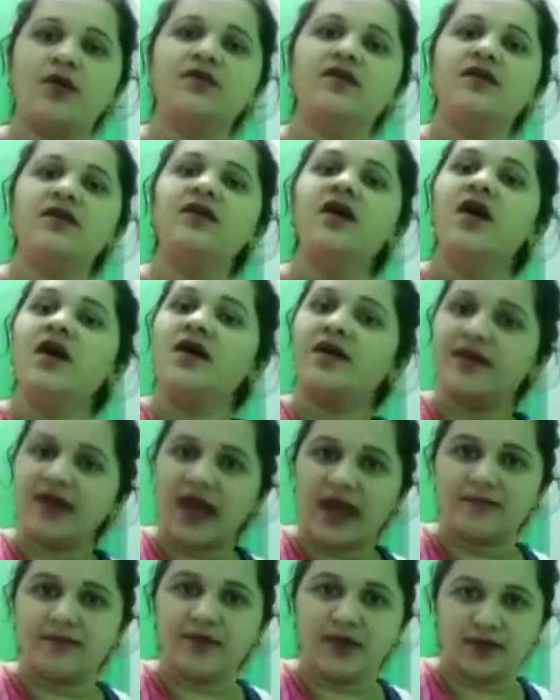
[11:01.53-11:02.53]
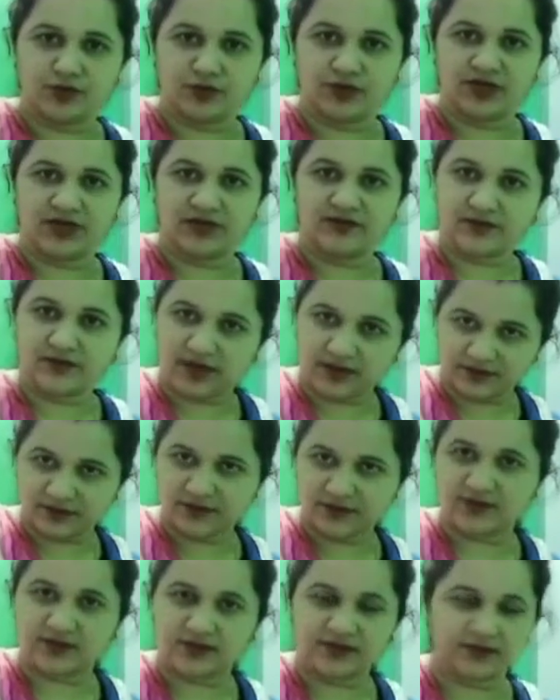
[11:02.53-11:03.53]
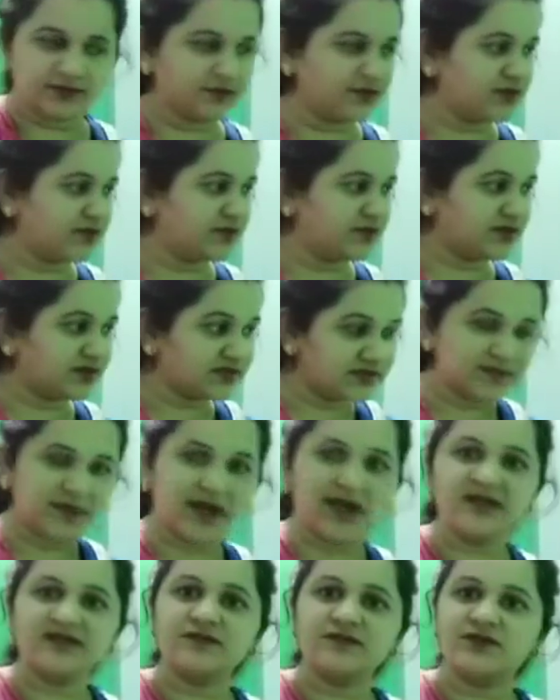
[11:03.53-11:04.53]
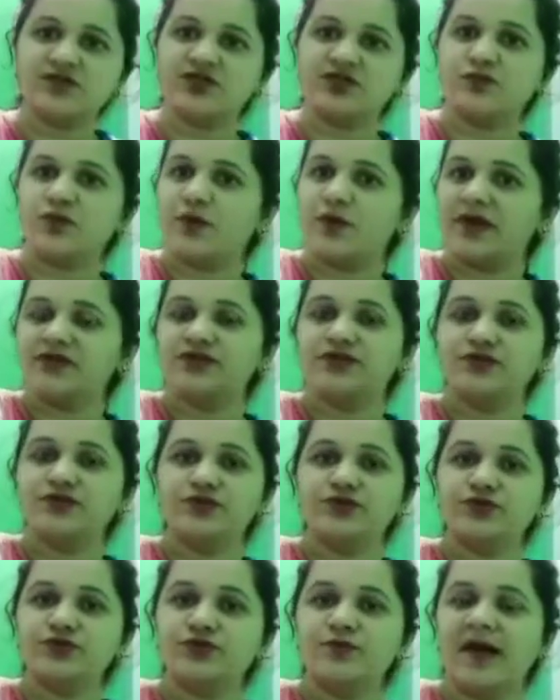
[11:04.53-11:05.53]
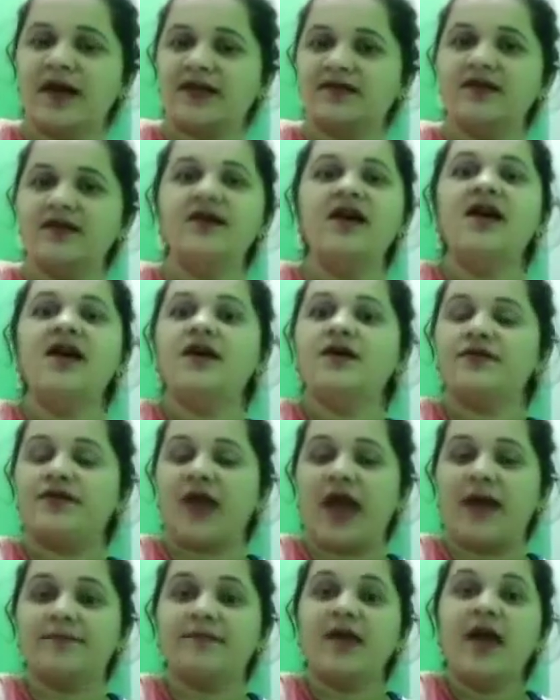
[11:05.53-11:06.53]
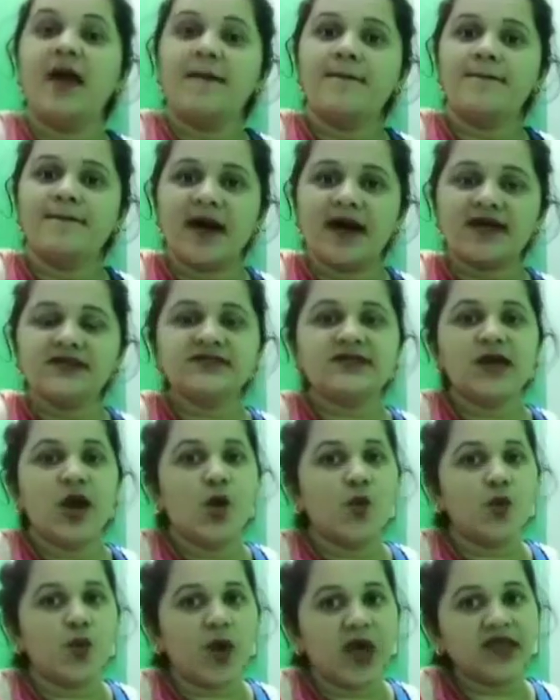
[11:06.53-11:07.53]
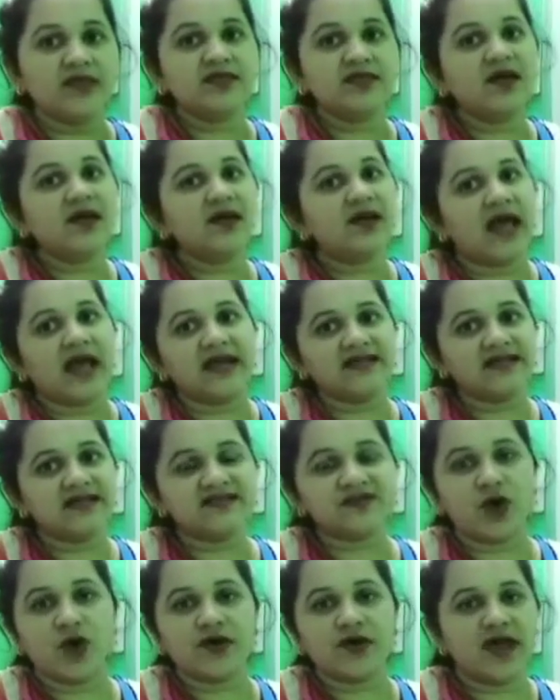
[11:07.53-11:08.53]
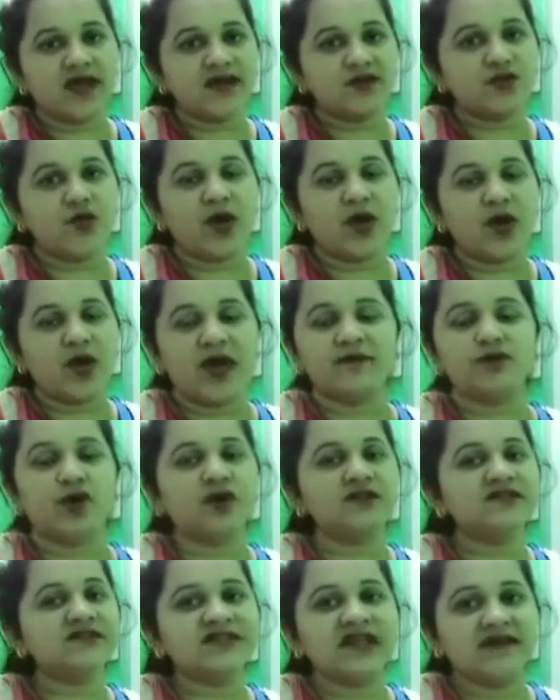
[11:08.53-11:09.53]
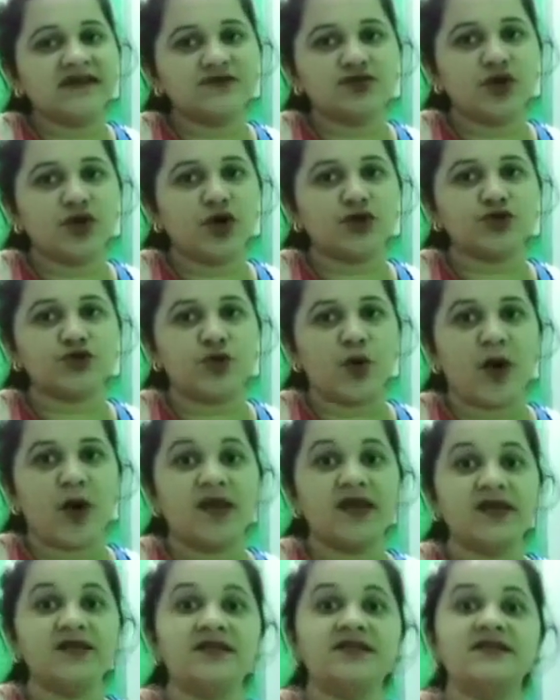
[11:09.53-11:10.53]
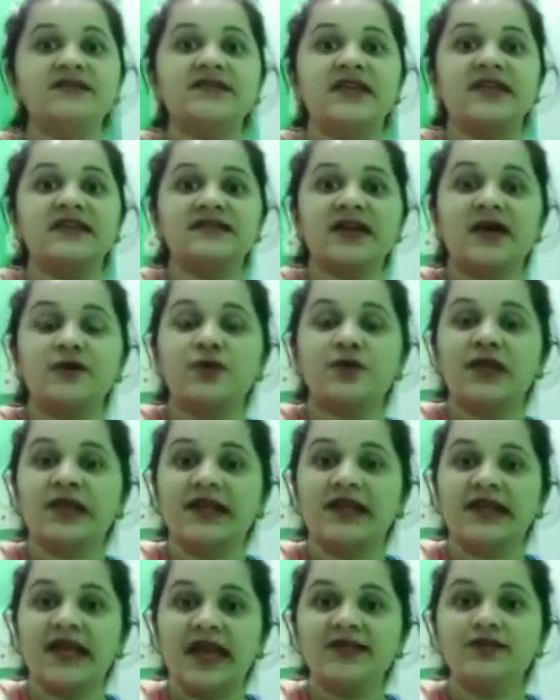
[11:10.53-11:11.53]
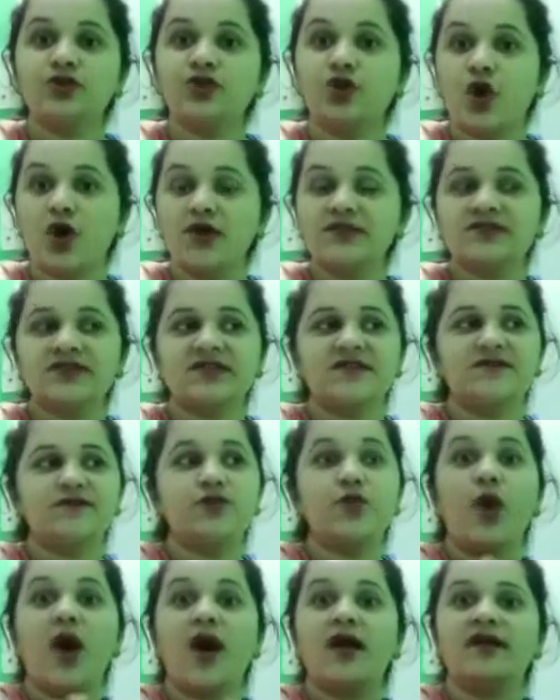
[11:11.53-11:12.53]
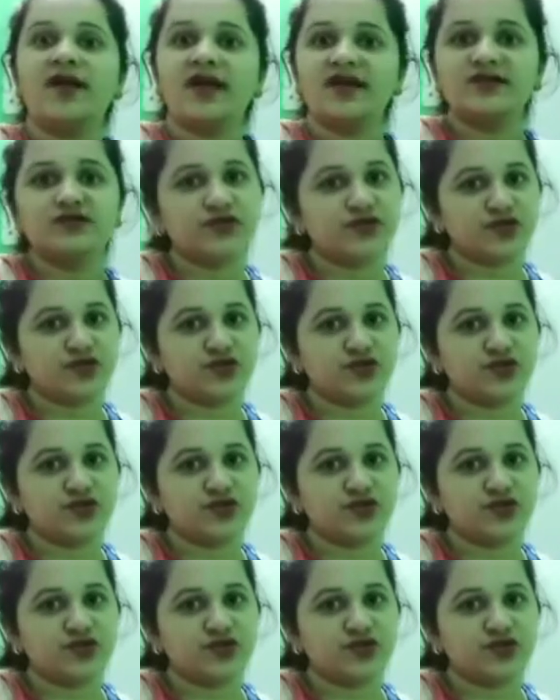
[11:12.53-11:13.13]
the RAM memory, with the space which is provided you to by the RAM. But when the light has gone and you have not saved your drawing, the data will get lost if you again switch